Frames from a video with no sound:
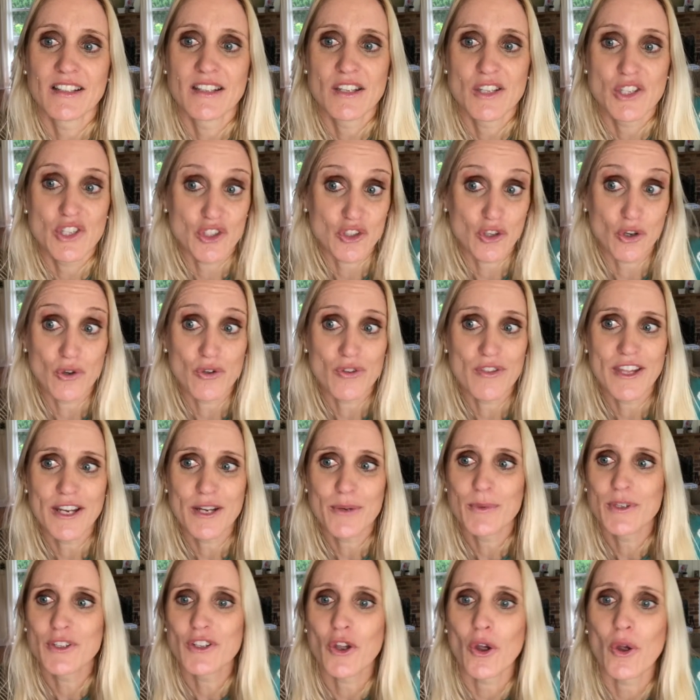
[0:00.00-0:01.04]
so that it
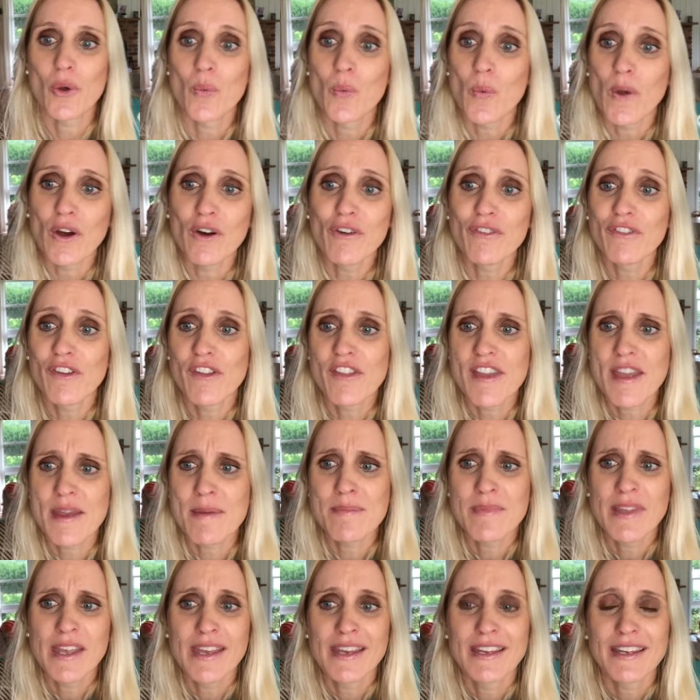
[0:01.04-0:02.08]
would go well for
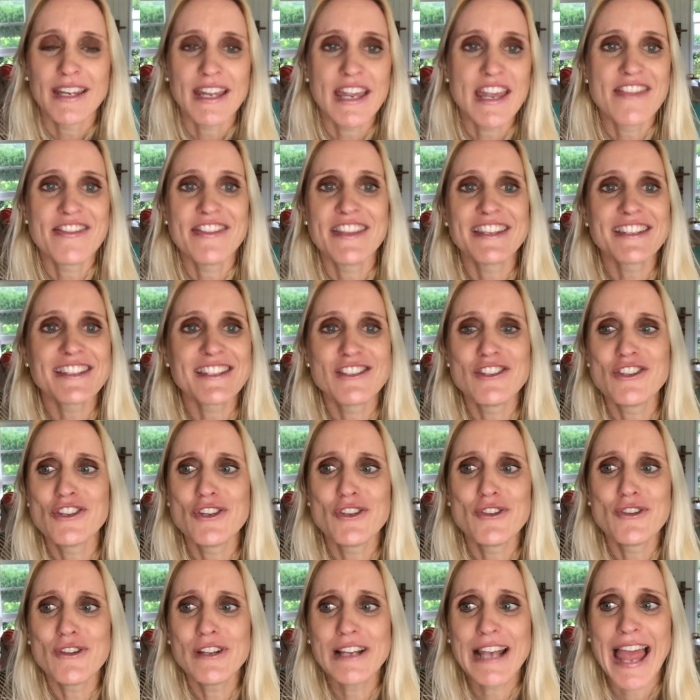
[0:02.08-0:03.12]
them in this
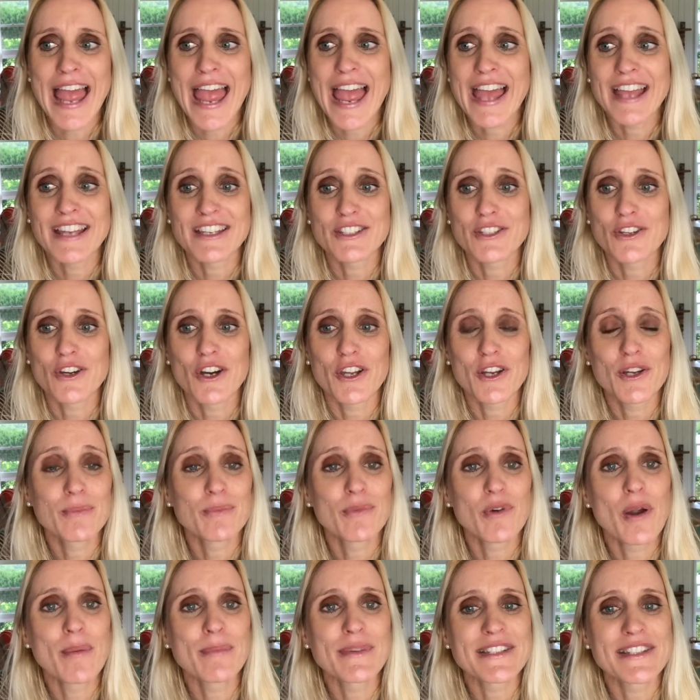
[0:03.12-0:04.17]
new land God had
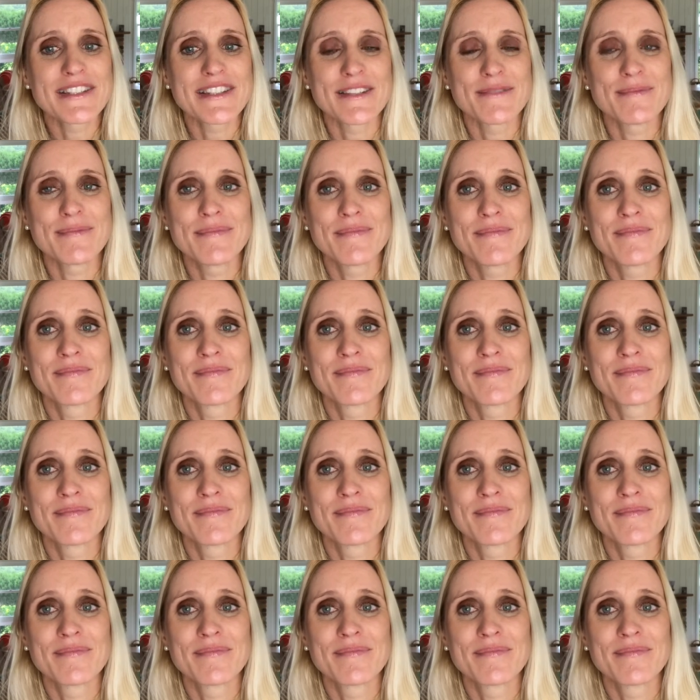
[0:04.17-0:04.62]
promised them.